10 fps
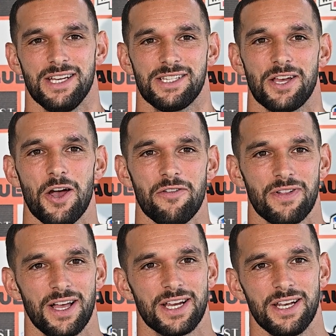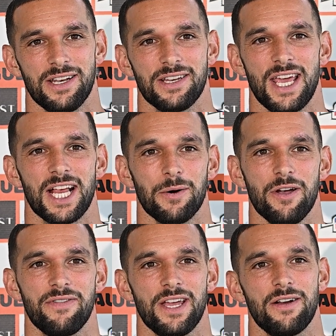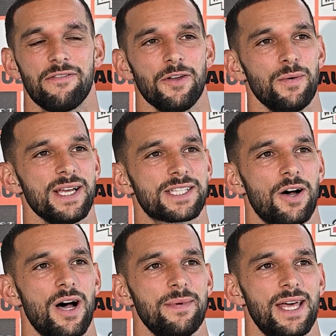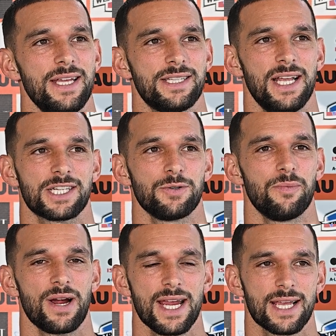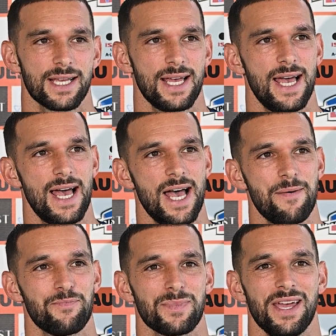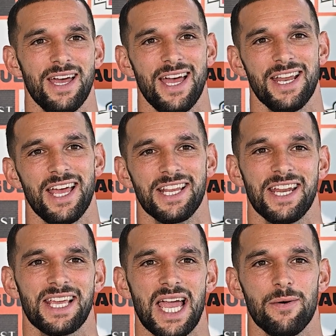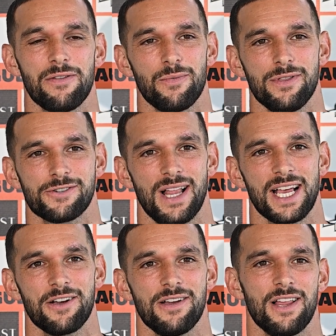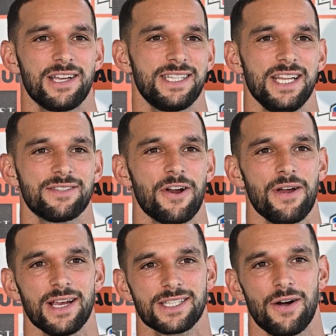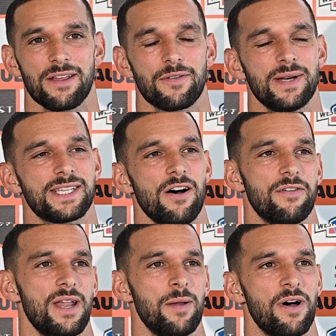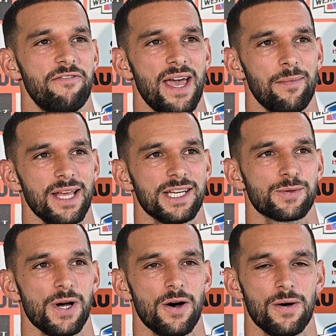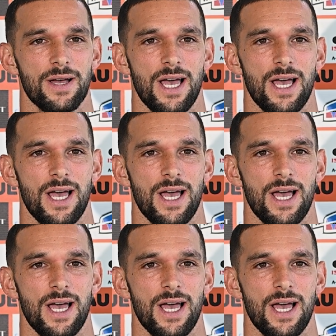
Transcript: So hopefully I can go over there in a few weeks' time in that international break and get a game with Sri Lanka. Like I said, it's very exciting for myself and my family as well.